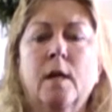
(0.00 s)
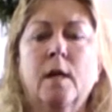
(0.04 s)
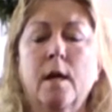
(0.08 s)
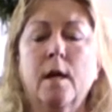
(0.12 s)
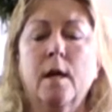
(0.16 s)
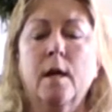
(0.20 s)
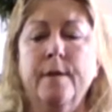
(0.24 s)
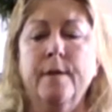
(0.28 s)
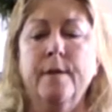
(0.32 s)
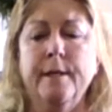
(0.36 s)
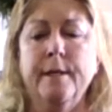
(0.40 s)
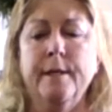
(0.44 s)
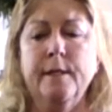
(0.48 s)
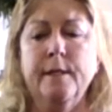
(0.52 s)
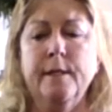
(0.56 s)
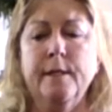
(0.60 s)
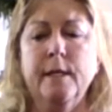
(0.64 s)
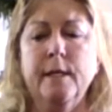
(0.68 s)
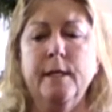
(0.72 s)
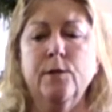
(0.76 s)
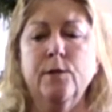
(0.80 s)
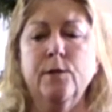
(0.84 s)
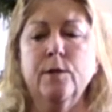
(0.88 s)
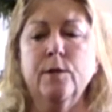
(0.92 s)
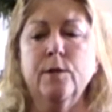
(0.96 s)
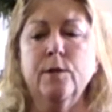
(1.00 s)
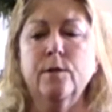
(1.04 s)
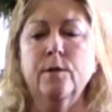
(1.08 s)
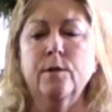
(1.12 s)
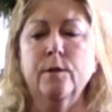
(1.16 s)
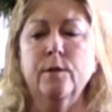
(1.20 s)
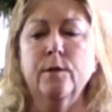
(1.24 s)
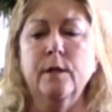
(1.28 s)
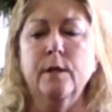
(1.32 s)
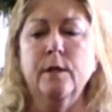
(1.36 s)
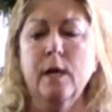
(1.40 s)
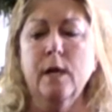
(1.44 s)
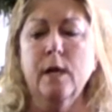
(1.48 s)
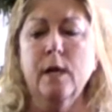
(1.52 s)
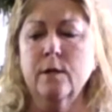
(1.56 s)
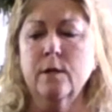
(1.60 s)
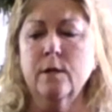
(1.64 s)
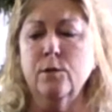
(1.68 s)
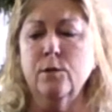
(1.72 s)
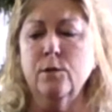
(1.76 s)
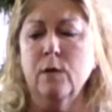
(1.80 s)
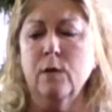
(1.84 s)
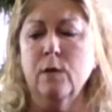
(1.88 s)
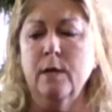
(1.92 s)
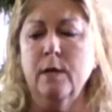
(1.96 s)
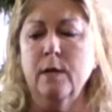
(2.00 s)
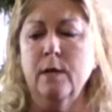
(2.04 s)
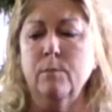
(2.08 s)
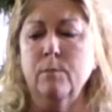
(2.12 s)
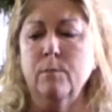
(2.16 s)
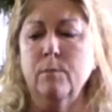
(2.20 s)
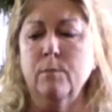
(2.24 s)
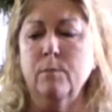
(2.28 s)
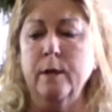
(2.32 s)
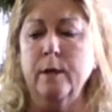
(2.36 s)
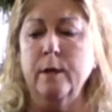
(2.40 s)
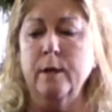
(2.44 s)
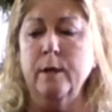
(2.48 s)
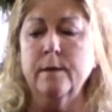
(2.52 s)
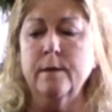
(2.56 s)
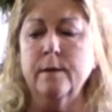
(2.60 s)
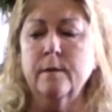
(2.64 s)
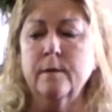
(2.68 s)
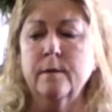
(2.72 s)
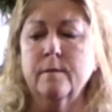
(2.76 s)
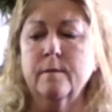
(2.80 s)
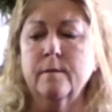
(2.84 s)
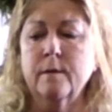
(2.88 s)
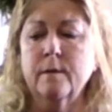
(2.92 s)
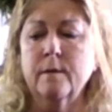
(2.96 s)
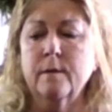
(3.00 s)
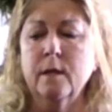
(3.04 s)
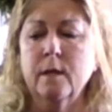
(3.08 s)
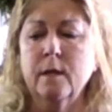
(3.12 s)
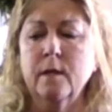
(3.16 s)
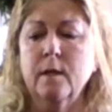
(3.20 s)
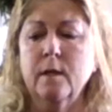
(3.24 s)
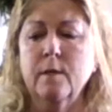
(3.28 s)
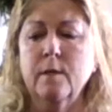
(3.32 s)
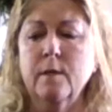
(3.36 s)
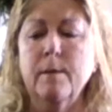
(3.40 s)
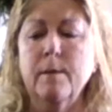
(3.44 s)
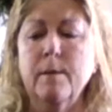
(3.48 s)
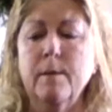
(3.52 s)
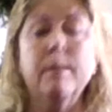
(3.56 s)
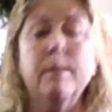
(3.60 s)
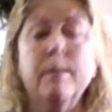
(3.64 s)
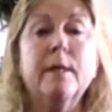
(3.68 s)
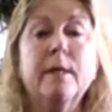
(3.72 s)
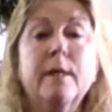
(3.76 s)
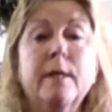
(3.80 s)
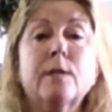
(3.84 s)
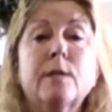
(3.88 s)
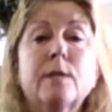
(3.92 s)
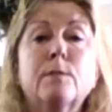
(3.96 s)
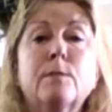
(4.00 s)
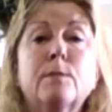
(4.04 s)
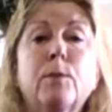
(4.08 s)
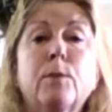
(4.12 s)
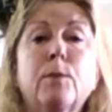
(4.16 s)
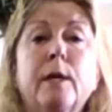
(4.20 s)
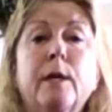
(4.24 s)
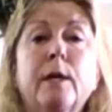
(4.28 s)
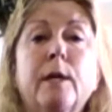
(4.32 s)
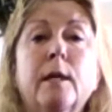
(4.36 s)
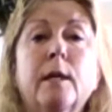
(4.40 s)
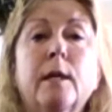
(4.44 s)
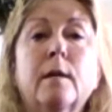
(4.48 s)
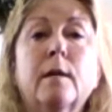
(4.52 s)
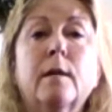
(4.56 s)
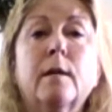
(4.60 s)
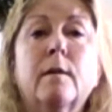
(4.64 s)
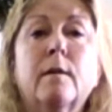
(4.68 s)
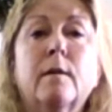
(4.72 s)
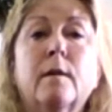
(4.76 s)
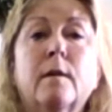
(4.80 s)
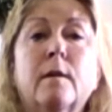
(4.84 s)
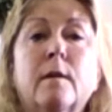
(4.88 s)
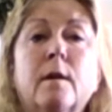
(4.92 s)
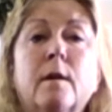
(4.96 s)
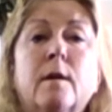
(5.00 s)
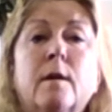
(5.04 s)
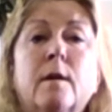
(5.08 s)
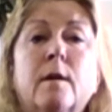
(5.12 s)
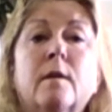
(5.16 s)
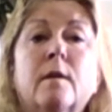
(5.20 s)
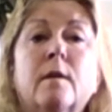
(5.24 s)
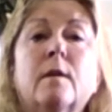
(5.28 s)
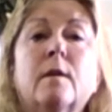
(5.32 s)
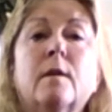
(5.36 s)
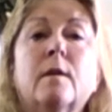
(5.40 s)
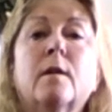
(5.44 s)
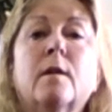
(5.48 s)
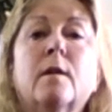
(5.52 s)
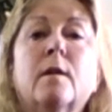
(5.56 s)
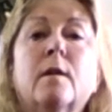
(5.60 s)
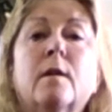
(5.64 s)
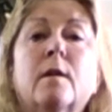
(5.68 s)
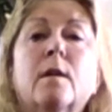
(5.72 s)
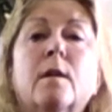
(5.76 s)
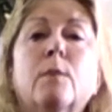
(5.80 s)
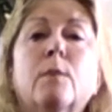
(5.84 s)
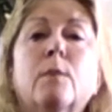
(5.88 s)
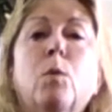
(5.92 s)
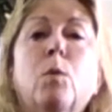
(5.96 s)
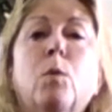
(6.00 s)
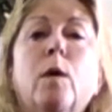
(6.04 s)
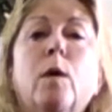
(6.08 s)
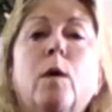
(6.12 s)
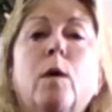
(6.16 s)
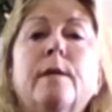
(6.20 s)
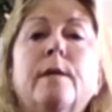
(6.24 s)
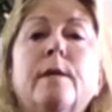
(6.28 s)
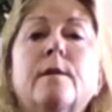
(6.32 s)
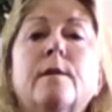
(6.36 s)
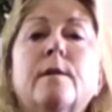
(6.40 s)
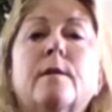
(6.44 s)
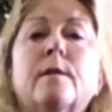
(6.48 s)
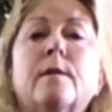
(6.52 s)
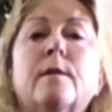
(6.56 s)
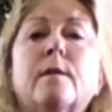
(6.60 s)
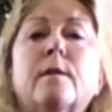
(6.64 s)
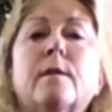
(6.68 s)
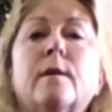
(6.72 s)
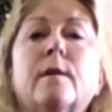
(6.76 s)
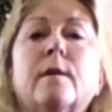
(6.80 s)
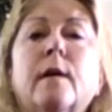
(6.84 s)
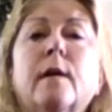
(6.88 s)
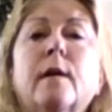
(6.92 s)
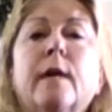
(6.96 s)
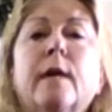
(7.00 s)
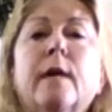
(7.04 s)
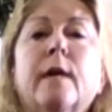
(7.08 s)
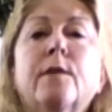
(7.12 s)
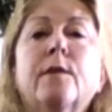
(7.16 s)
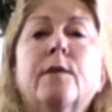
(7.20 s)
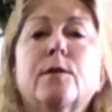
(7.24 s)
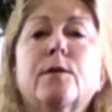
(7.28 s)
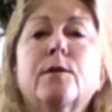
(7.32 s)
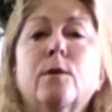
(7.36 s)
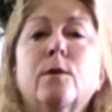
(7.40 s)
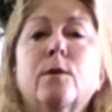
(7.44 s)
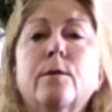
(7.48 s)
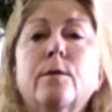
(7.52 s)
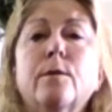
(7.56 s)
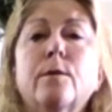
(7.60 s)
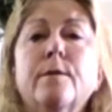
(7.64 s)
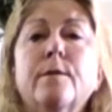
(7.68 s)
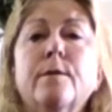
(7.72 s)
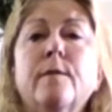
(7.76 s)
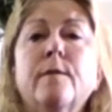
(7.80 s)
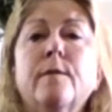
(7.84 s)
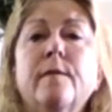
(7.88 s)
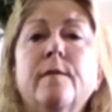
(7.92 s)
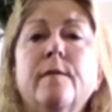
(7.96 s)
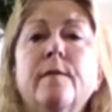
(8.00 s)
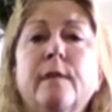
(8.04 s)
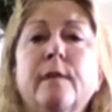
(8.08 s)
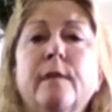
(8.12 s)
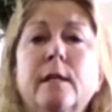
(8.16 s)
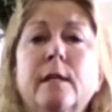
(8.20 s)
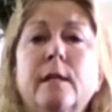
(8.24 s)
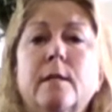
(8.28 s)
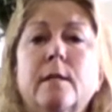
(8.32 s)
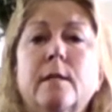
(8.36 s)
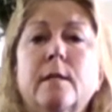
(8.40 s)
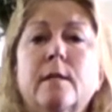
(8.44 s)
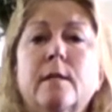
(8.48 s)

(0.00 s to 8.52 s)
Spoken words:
Then attention to the Yangchuan point, the bubbling spring, the point at the soles of the feet,